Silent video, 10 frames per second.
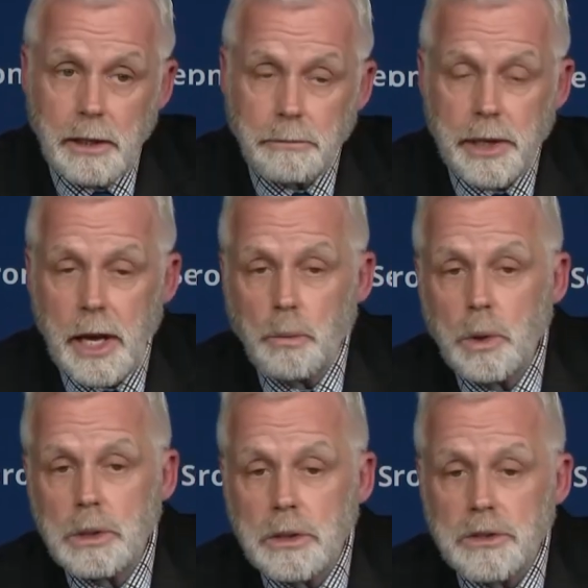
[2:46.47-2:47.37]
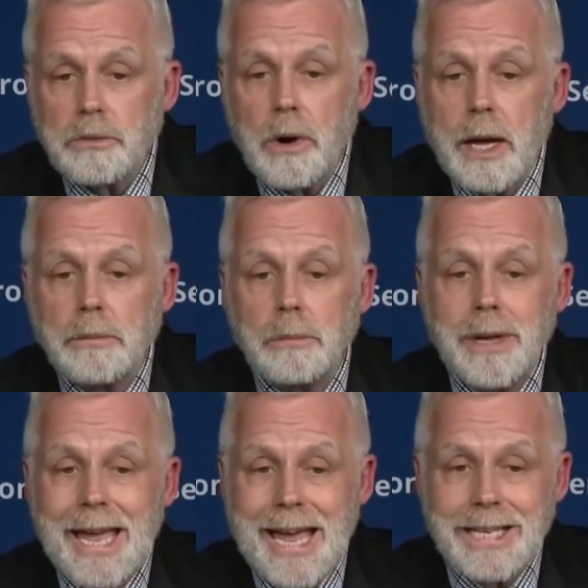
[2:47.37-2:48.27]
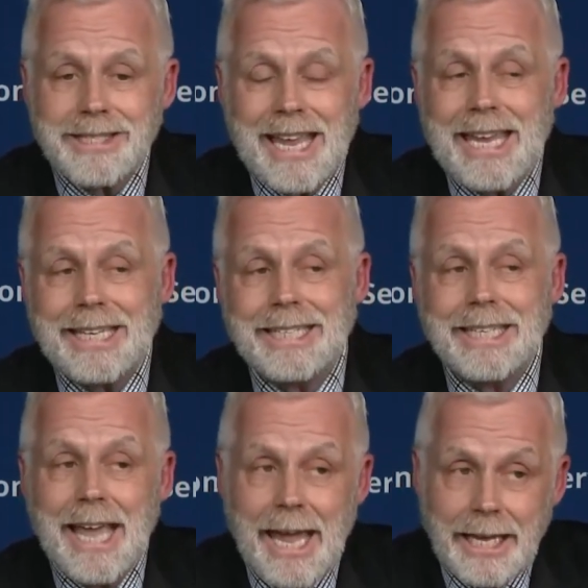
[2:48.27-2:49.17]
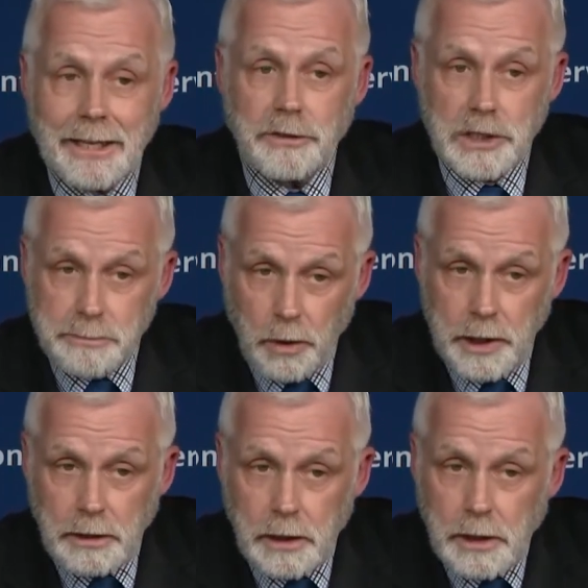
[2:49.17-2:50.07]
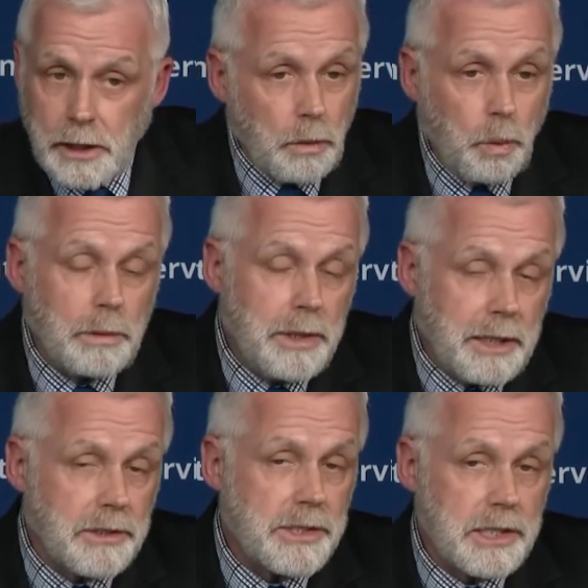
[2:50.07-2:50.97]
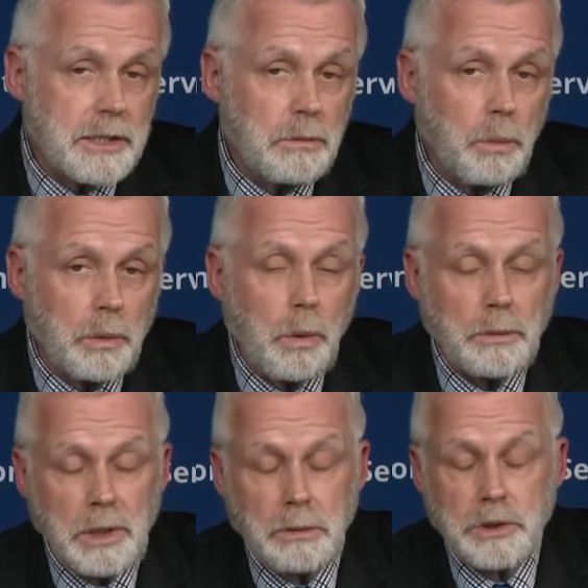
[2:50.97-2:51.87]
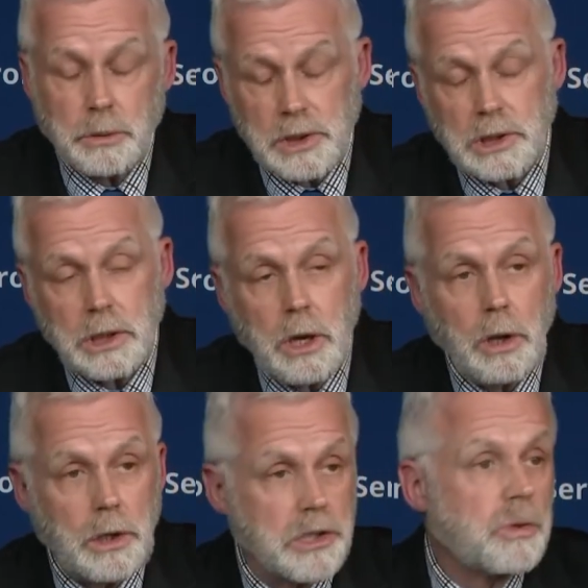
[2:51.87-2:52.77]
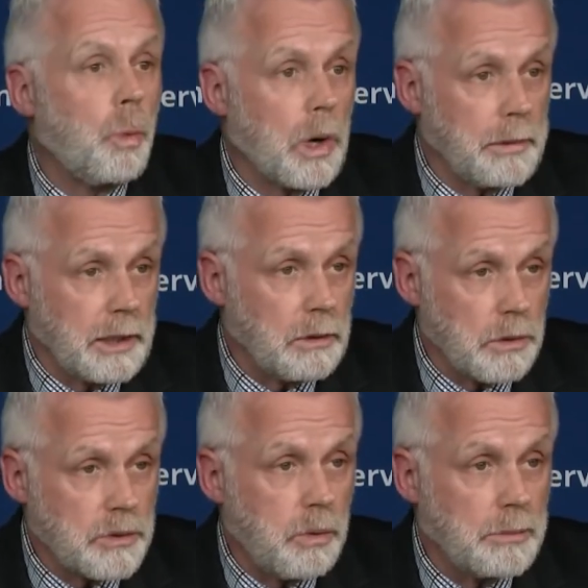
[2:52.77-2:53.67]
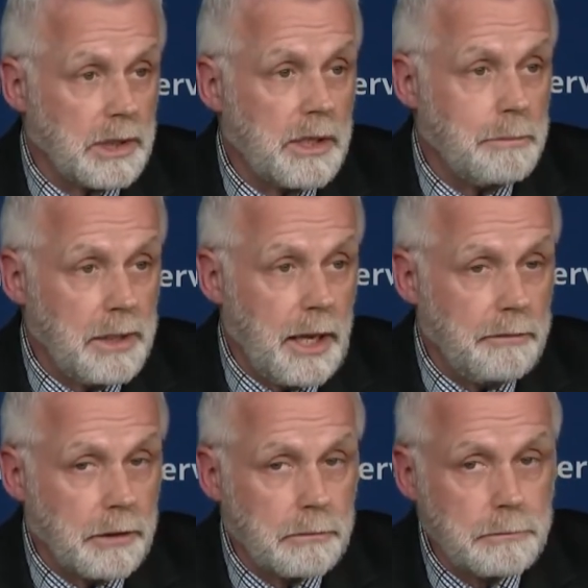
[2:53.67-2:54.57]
But I wouldn't describe them as a gang at this point, would be consistent with what we traditionally call a swarming or swarming type behavior.